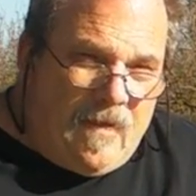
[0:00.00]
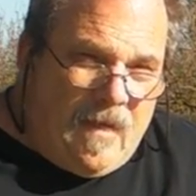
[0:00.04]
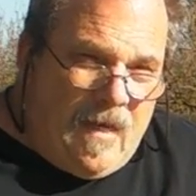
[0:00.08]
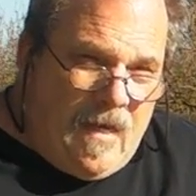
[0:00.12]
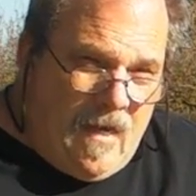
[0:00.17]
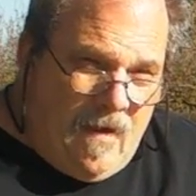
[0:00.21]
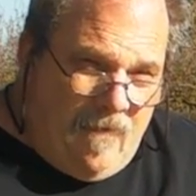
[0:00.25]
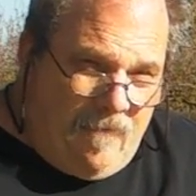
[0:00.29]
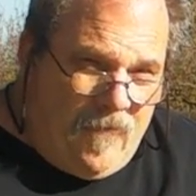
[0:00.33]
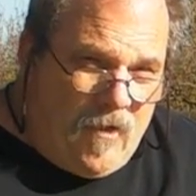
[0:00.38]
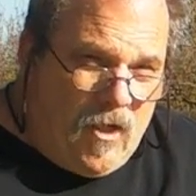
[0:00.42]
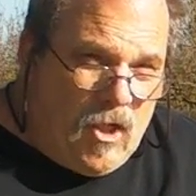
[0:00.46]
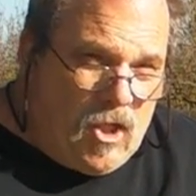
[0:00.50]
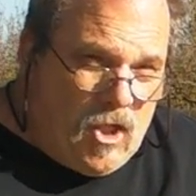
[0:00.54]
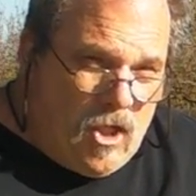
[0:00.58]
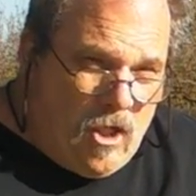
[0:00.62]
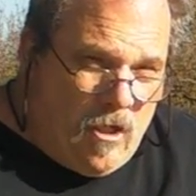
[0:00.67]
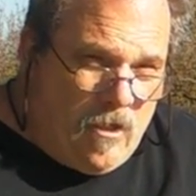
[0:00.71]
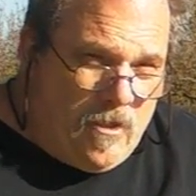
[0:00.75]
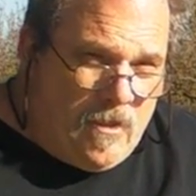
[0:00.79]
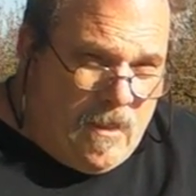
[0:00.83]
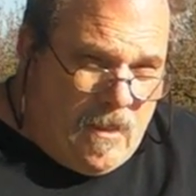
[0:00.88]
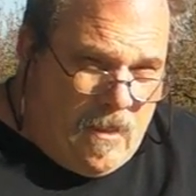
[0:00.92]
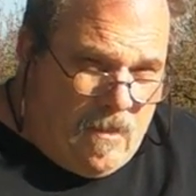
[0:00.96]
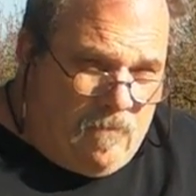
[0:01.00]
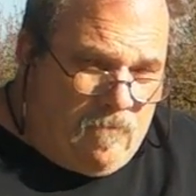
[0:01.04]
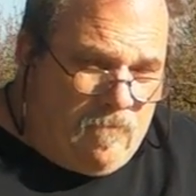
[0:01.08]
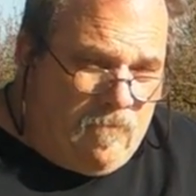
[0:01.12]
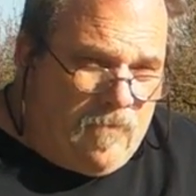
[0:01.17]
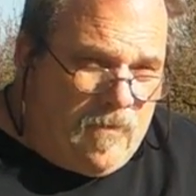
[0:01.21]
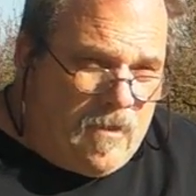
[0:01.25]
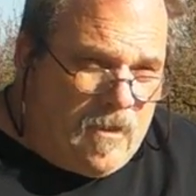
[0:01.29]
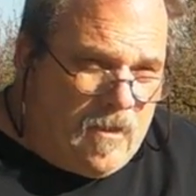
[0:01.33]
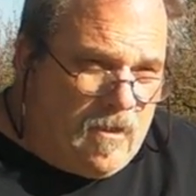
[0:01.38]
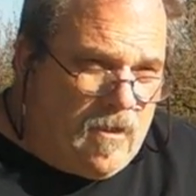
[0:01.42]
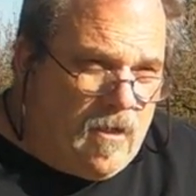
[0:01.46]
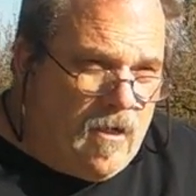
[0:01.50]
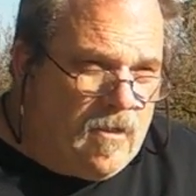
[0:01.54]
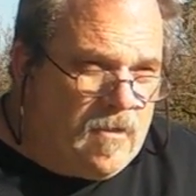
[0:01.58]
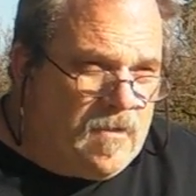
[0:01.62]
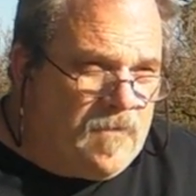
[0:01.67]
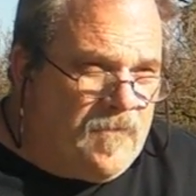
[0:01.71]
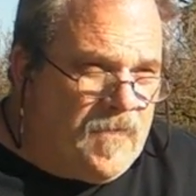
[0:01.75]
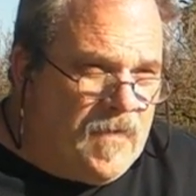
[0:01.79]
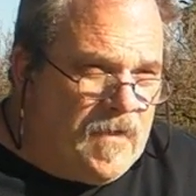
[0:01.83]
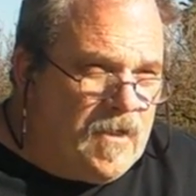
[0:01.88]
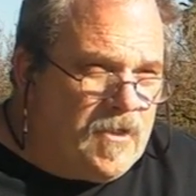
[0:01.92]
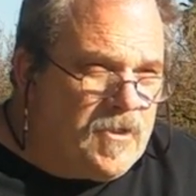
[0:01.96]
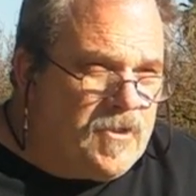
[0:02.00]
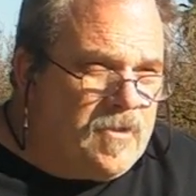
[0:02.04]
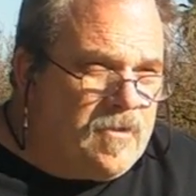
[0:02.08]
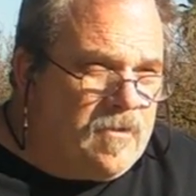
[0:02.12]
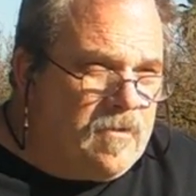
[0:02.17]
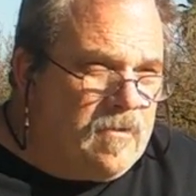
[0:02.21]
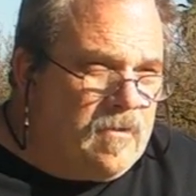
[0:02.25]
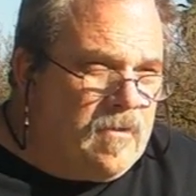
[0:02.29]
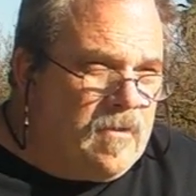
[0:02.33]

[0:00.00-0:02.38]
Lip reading: They have their car done. Their car is finished.